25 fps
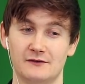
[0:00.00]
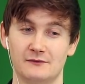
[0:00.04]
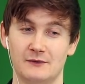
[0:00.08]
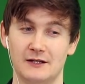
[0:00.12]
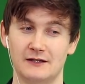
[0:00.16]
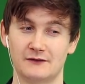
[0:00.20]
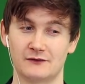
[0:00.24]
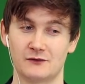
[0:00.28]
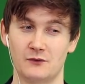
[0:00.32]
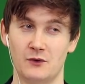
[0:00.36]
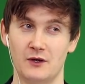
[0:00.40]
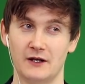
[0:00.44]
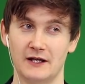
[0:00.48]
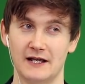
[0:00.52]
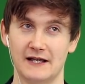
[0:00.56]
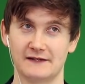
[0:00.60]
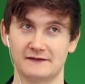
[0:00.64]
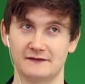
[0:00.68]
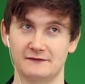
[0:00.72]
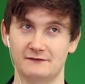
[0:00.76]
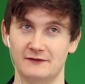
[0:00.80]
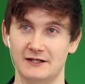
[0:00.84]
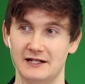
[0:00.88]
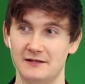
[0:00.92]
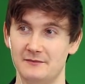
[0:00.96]
whilst quality
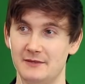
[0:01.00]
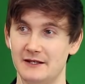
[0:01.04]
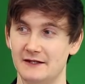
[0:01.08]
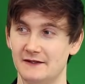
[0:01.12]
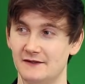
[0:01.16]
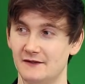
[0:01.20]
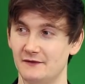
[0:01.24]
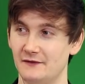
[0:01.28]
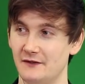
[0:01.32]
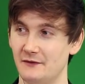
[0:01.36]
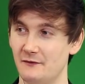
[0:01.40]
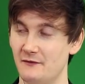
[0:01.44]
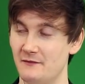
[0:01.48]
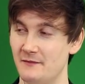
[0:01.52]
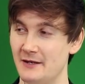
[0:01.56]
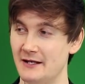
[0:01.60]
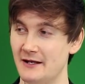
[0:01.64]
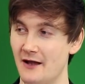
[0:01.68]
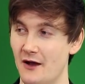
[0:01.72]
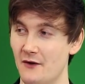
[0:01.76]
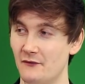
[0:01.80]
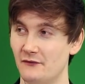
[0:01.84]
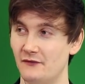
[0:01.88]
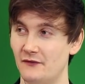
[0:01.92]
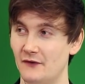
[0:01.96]
hasn't really been something we've been
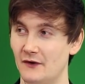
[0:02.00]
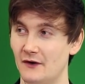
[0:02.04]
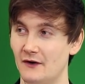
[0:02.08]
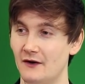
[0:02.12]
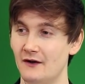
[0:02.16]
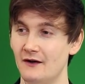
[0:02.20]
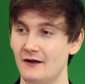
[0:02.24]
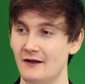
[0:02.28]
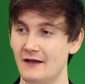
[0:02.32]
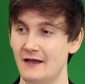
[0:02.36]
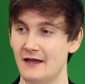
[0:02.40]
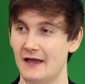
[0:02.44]
known for,